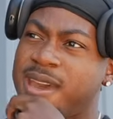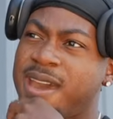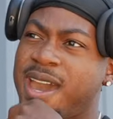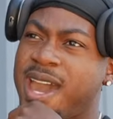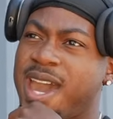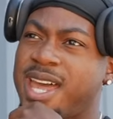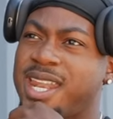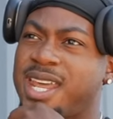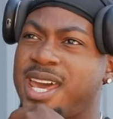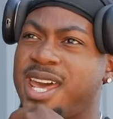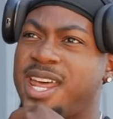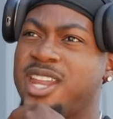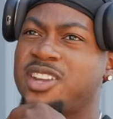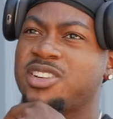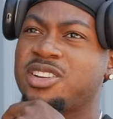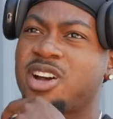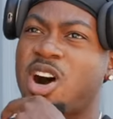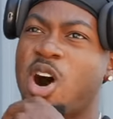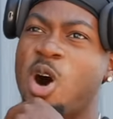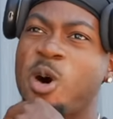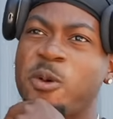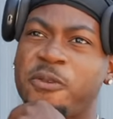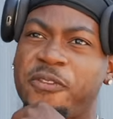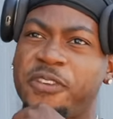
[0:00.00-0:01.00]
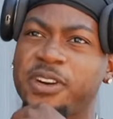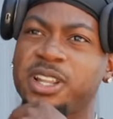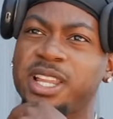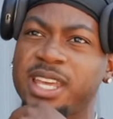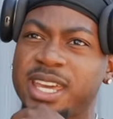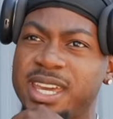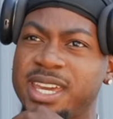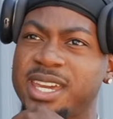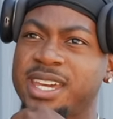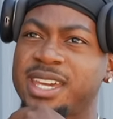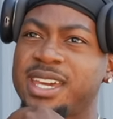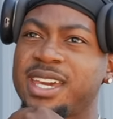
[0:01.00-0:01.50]
And then
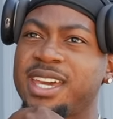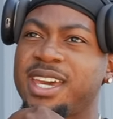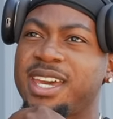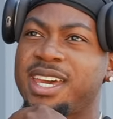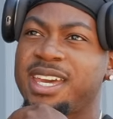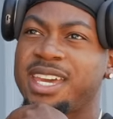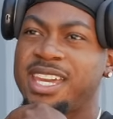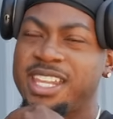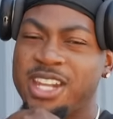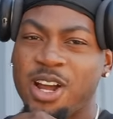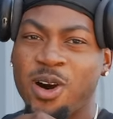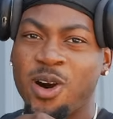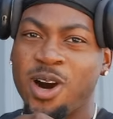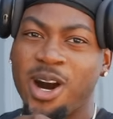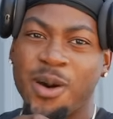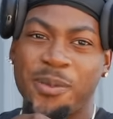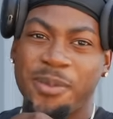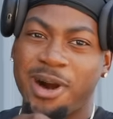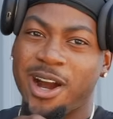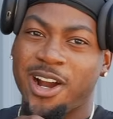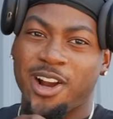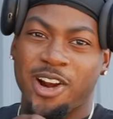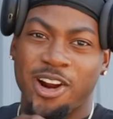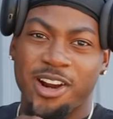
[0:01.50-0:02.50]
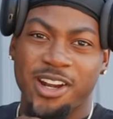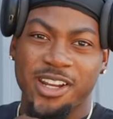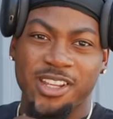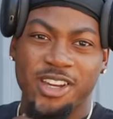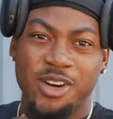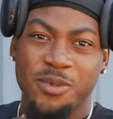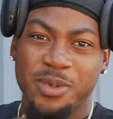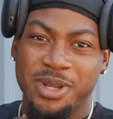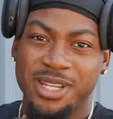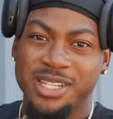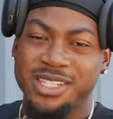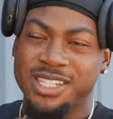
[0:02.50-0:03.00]
hopefully he don't up my
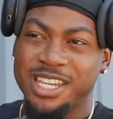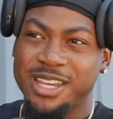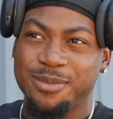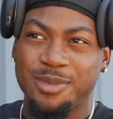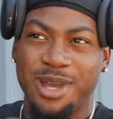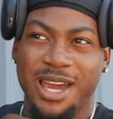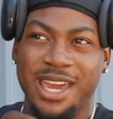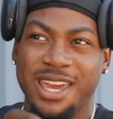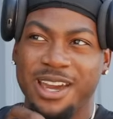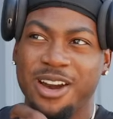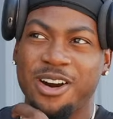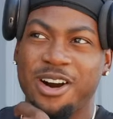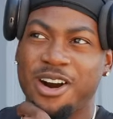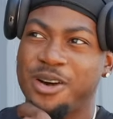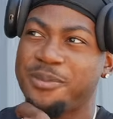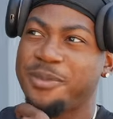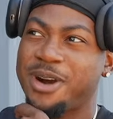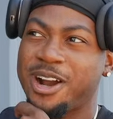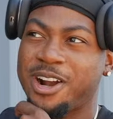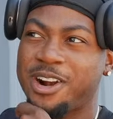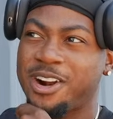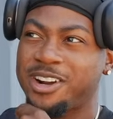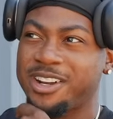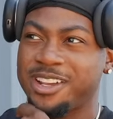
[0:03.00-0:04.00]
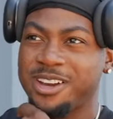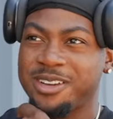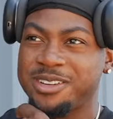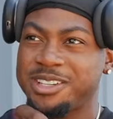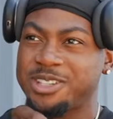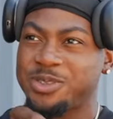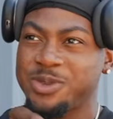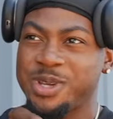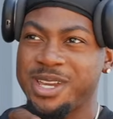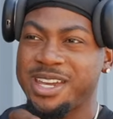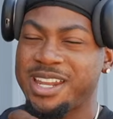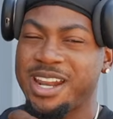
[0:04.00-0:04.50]
cardio, but it seemed like he gonna up my cardio this
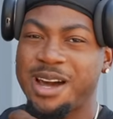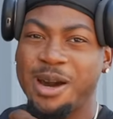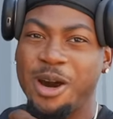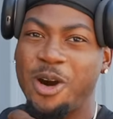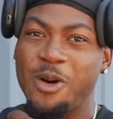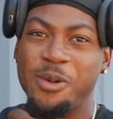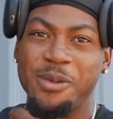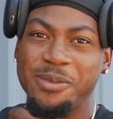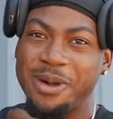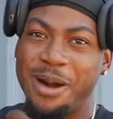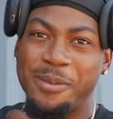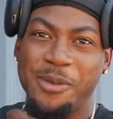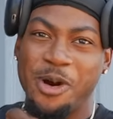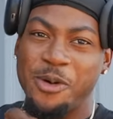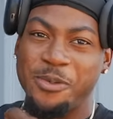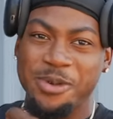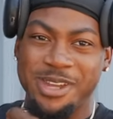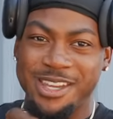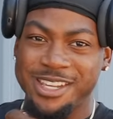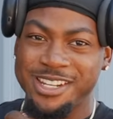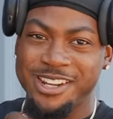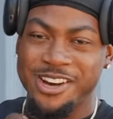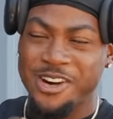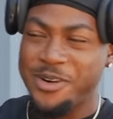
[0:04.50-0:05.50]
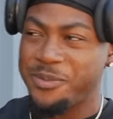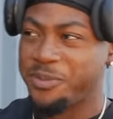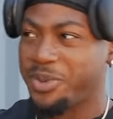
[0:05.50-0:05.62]
week, and I'm hoping he don't.